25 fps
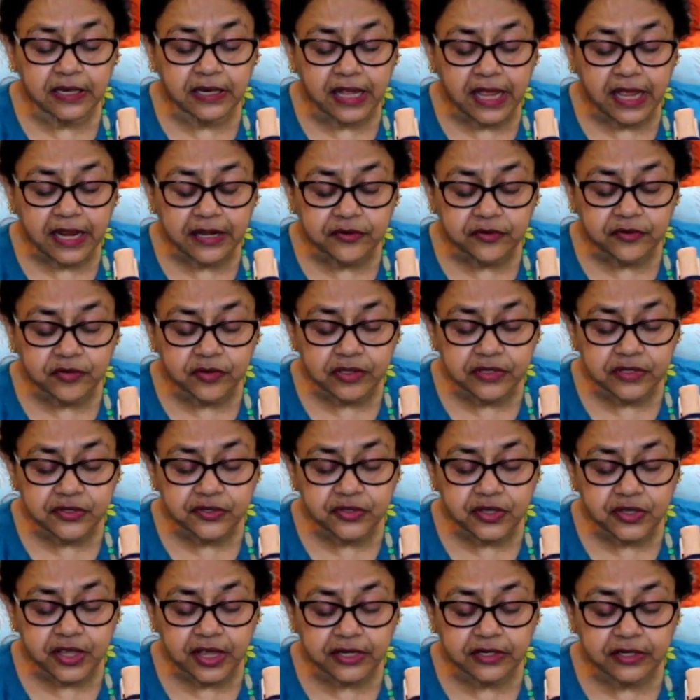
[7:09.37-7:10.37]
lateral
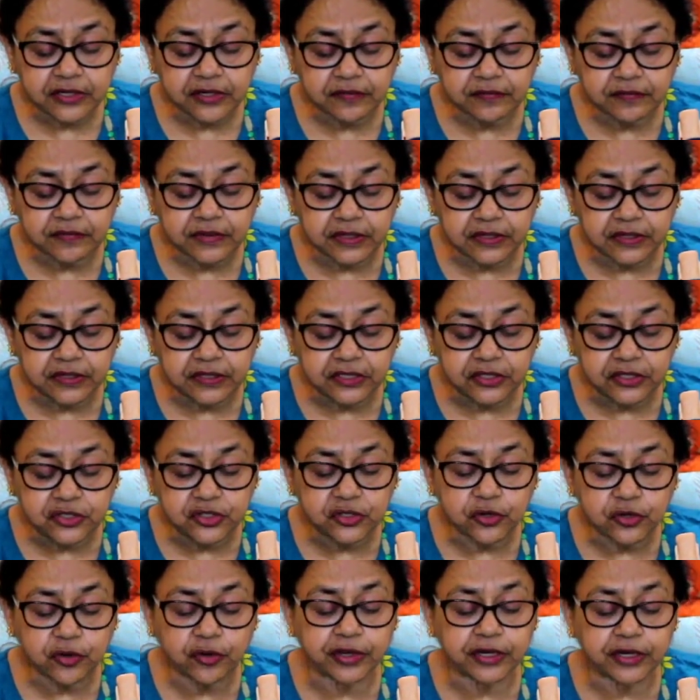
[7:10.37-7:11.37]
side of the knee
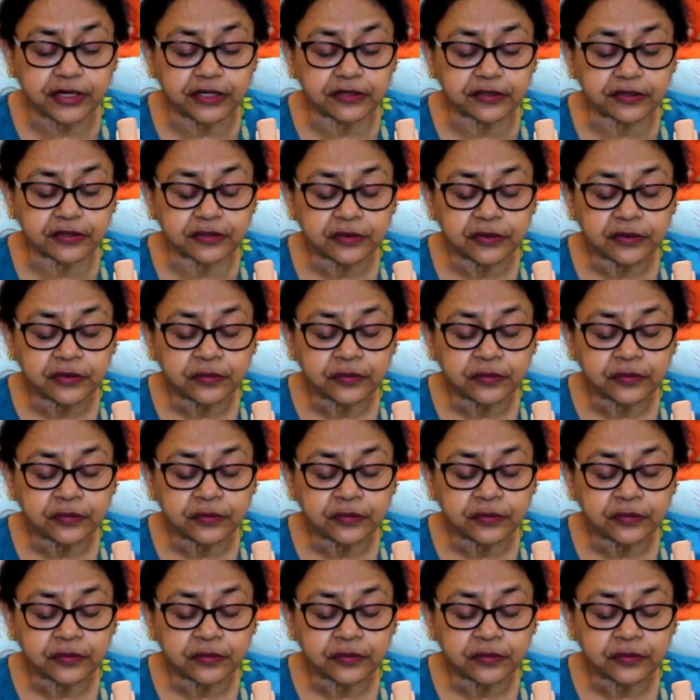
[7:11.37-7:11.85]
joint.